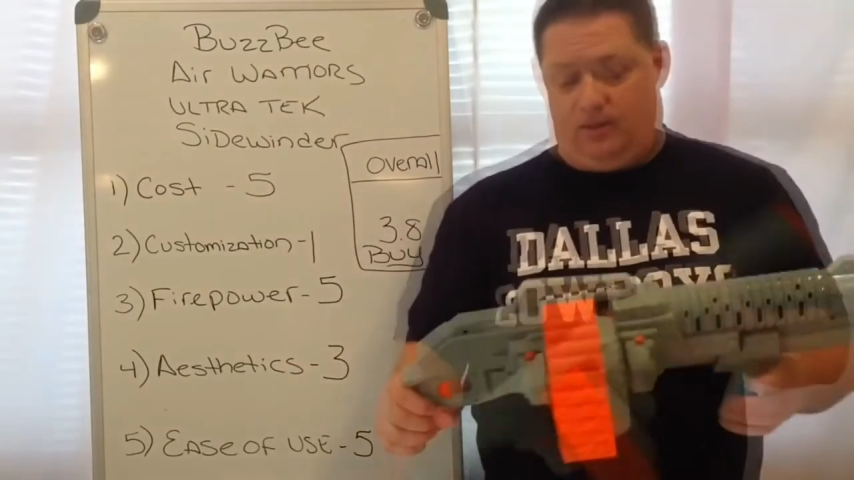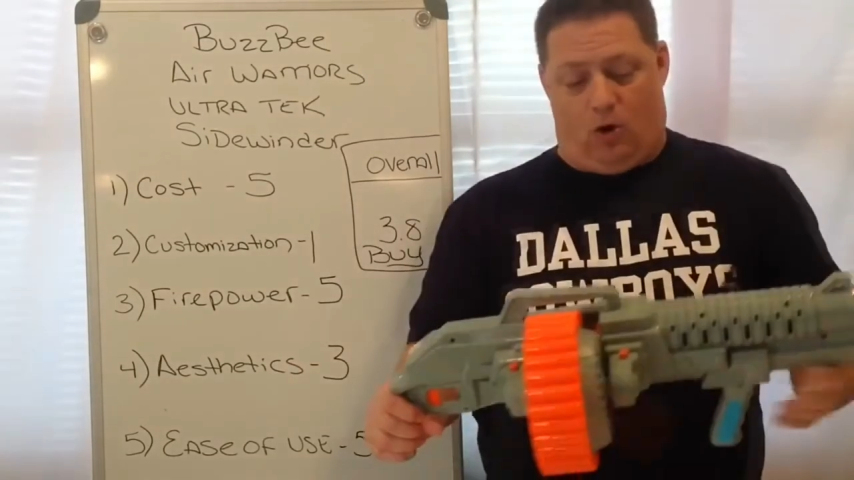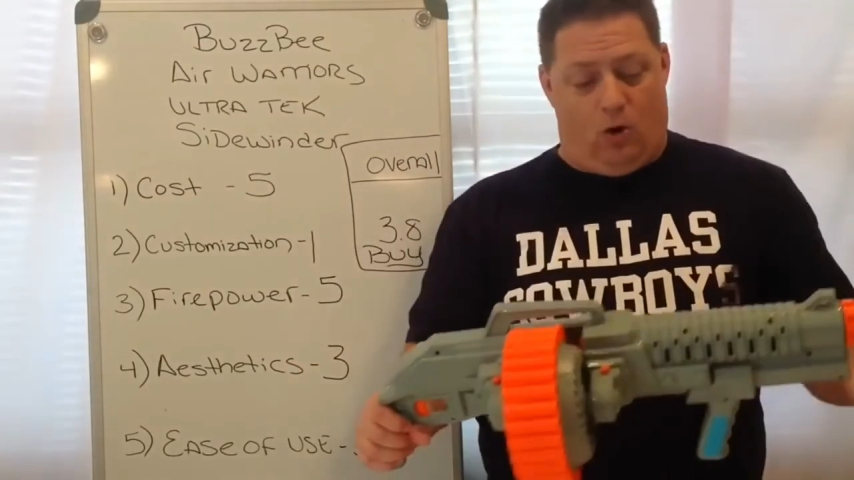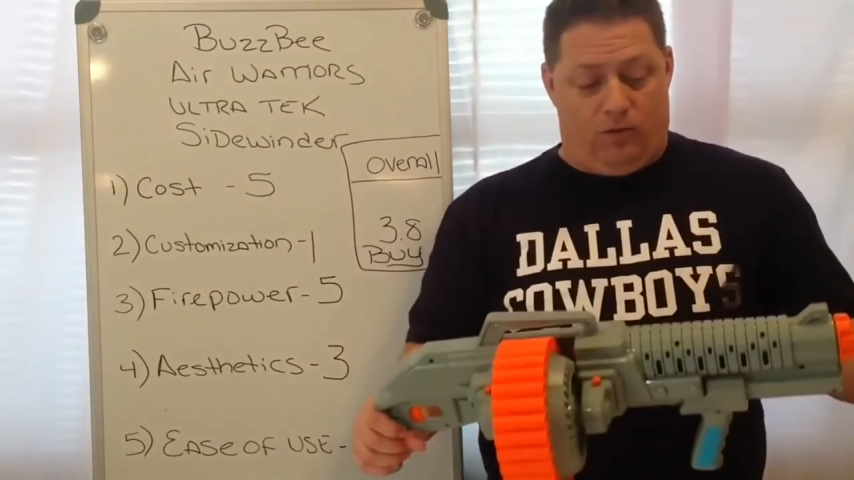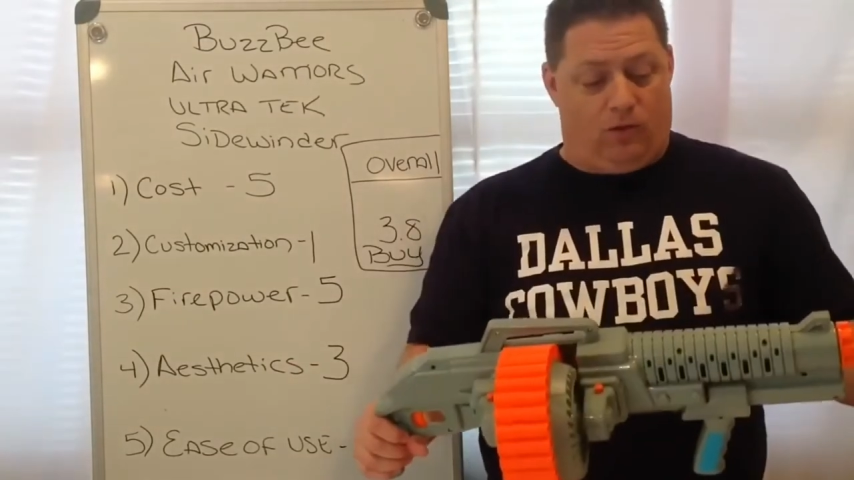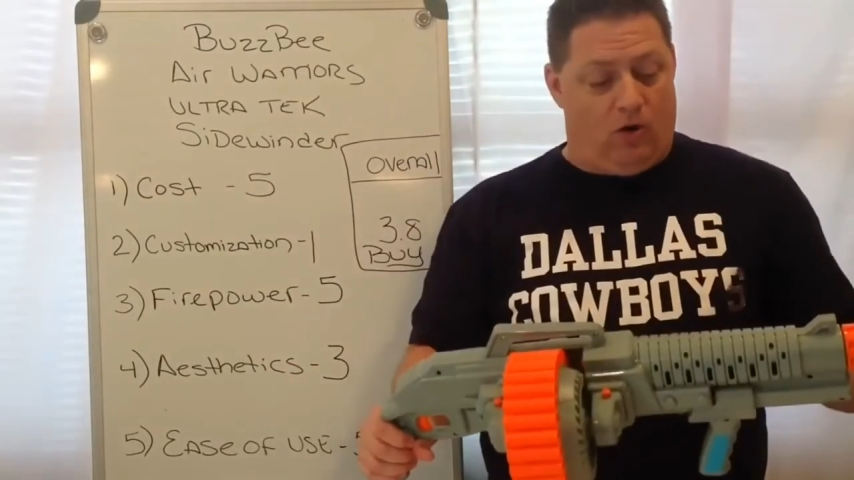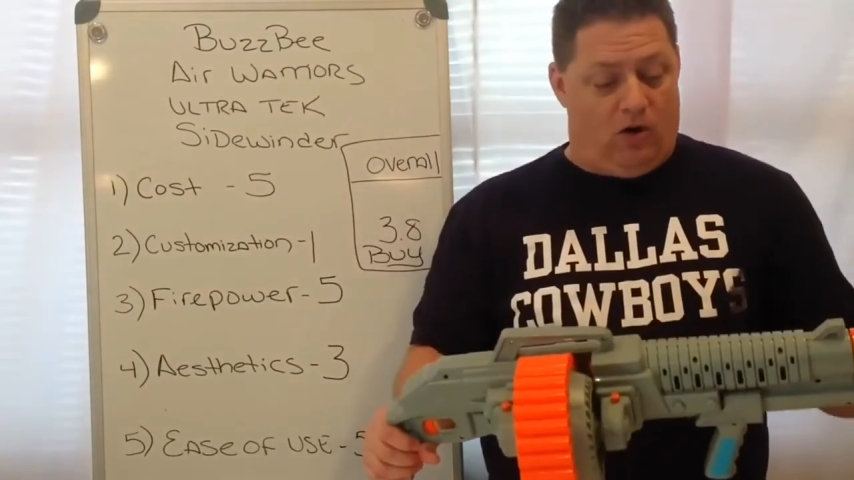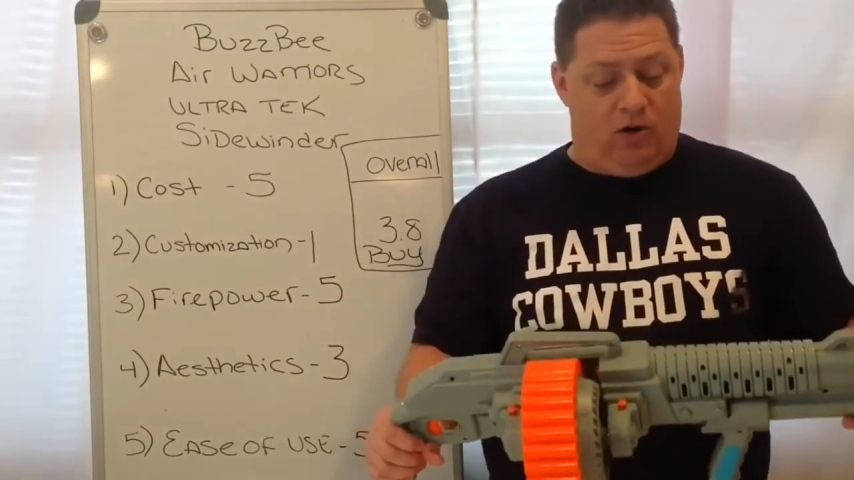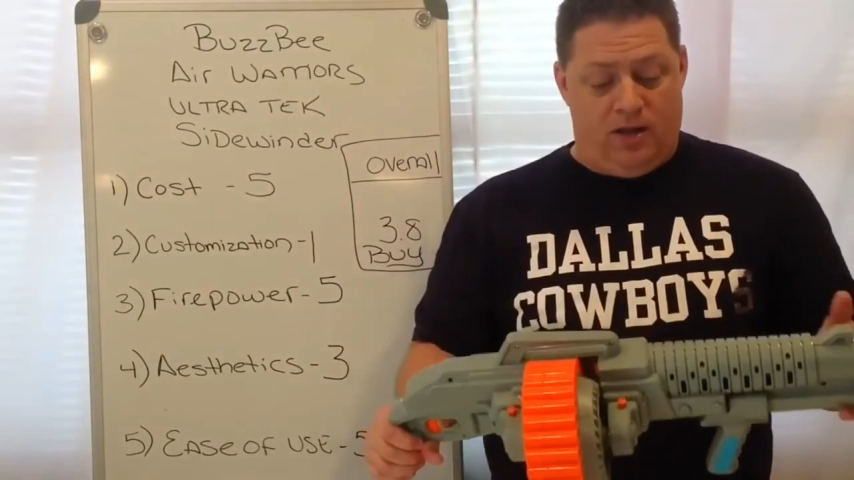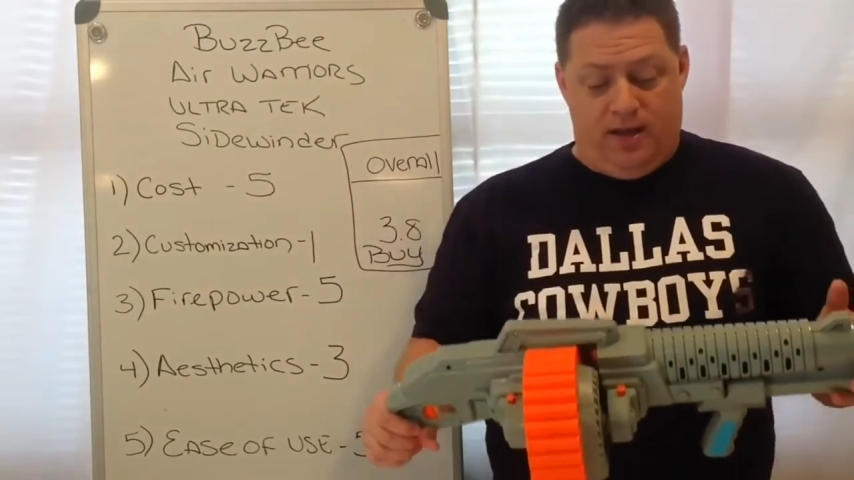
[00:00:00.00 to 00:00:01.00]

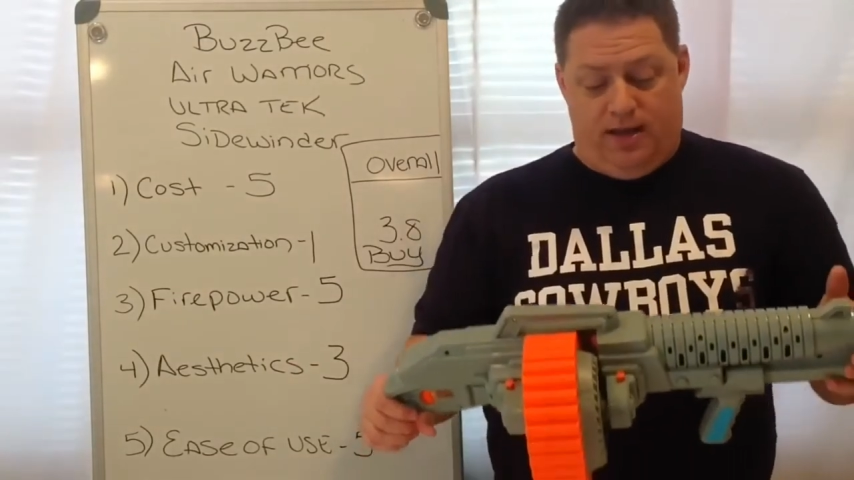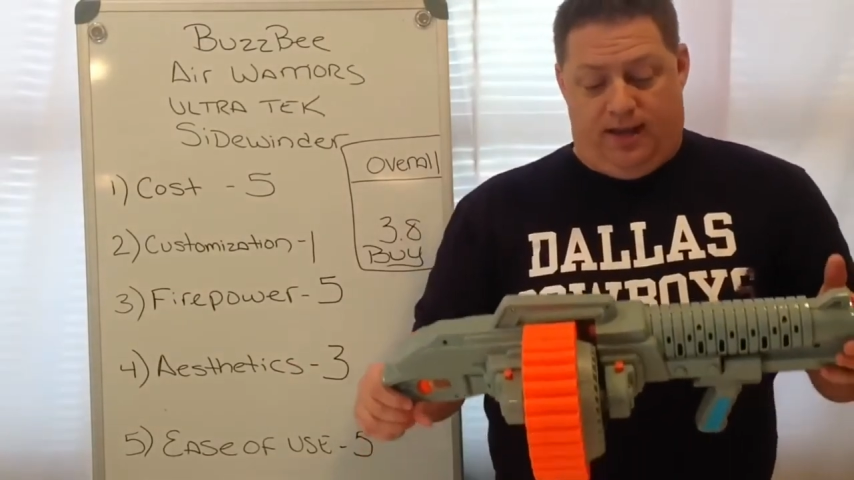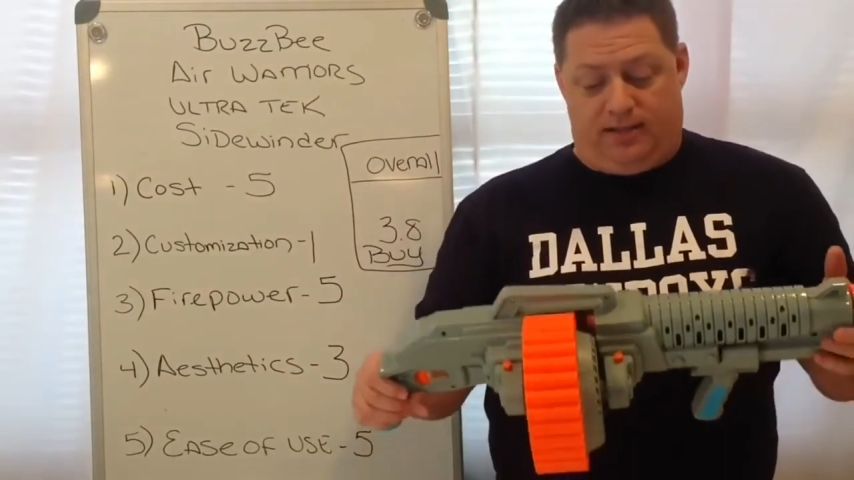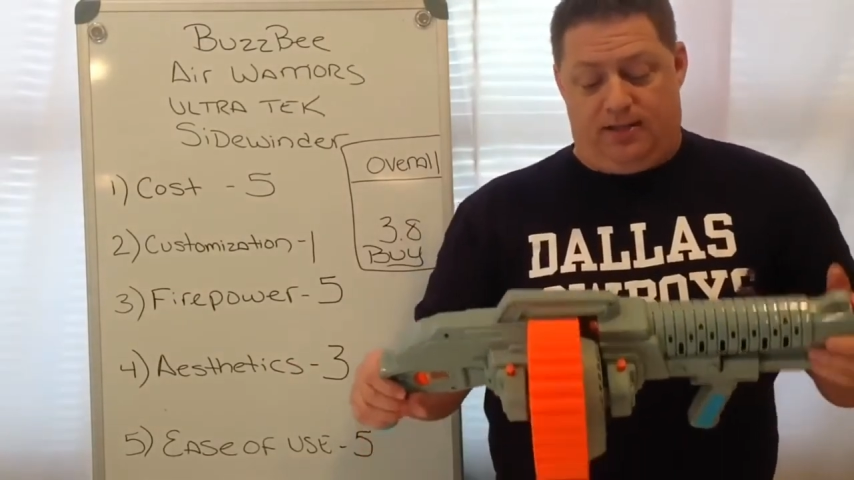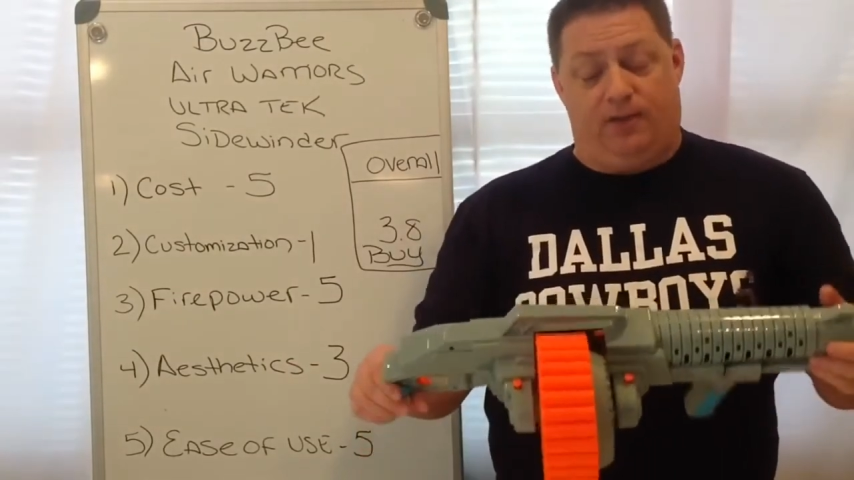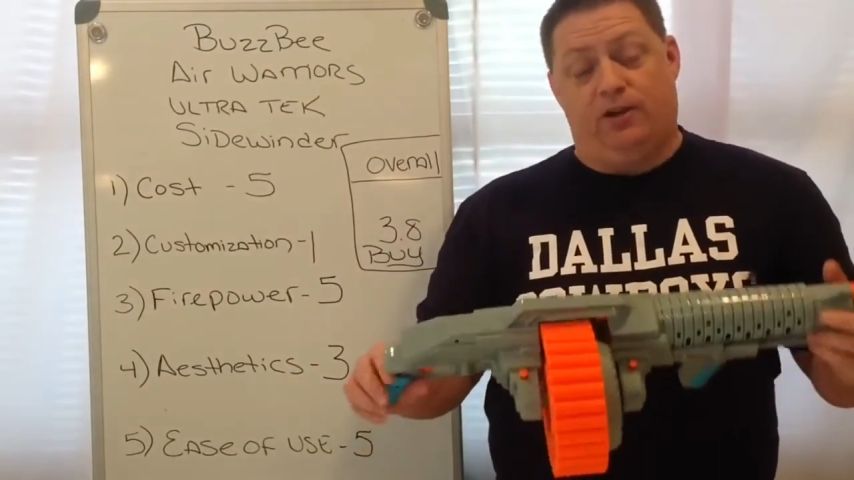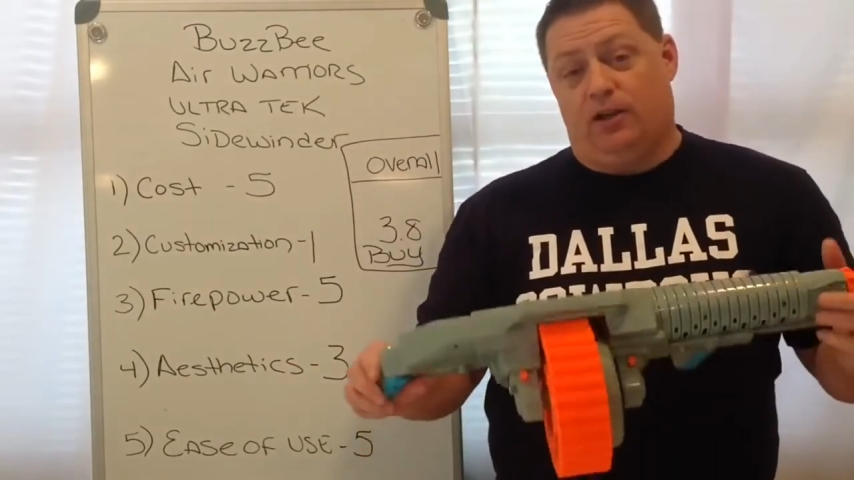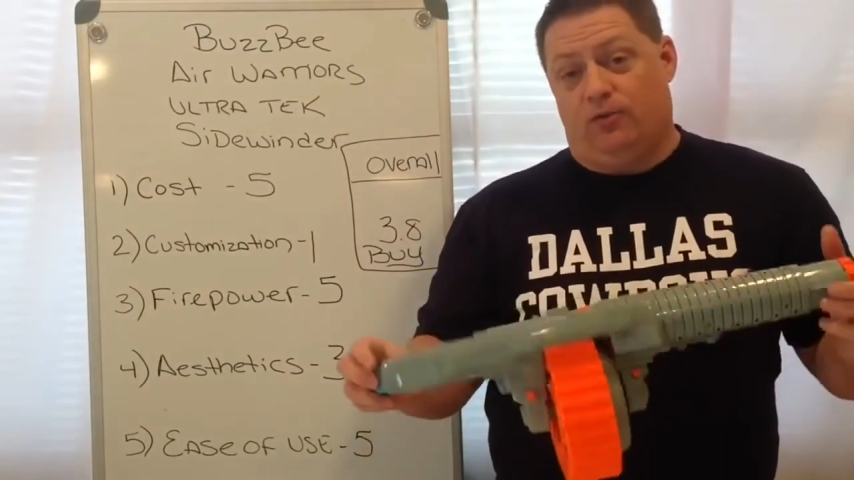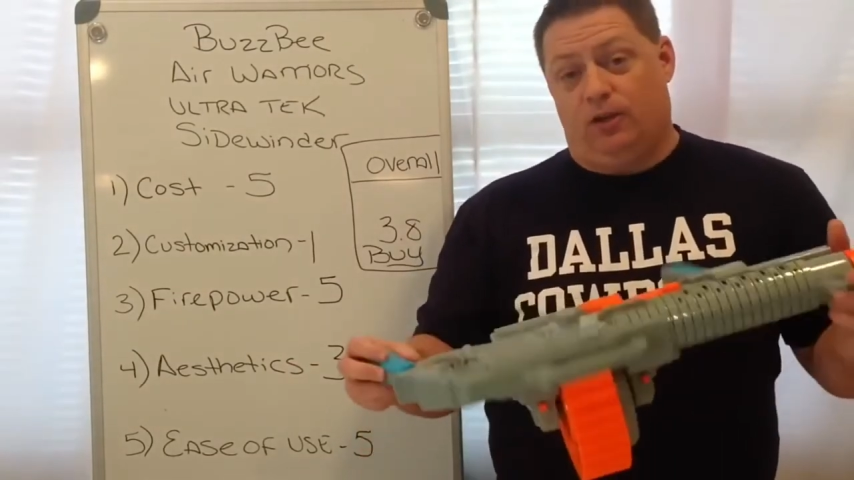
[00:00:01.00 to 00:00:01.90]
Overall, it's never going to